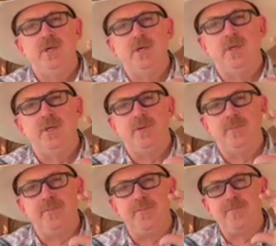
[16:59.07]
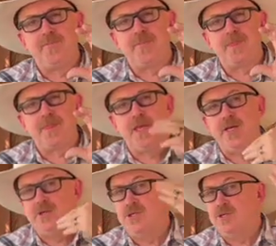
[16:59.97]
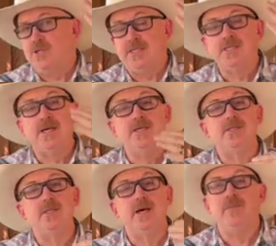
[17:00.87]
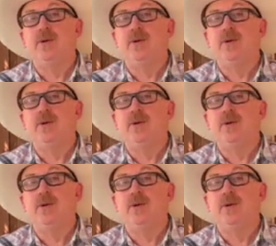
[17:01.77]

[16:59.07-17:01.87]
um, it just excites that